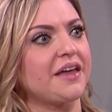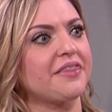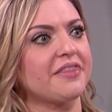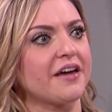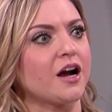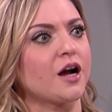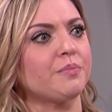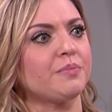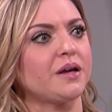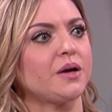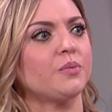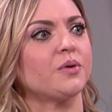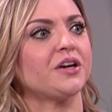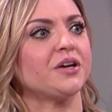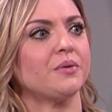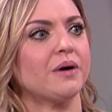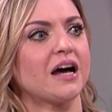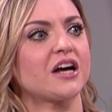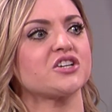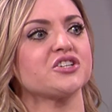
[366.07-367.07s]
therapy where you
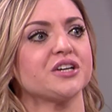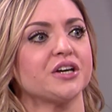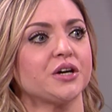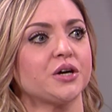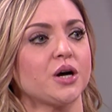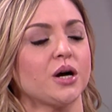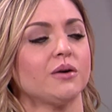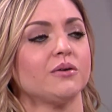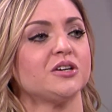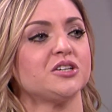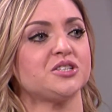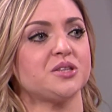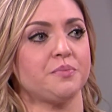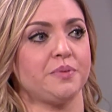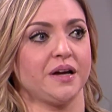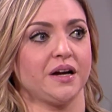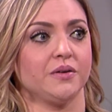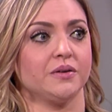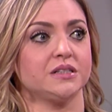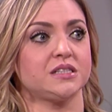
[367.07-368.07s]
actually encourage the
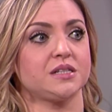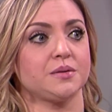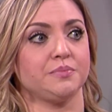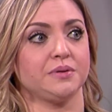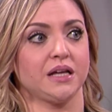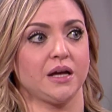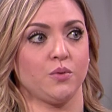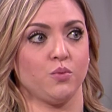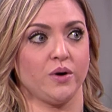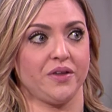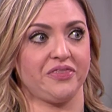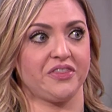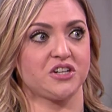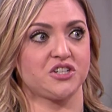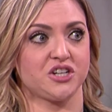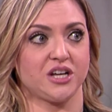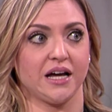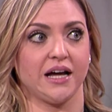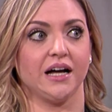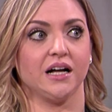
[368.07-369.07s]
parents to play with the
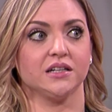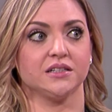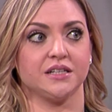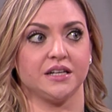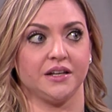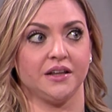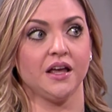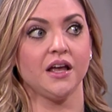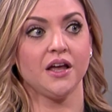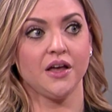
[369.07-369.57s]
child, and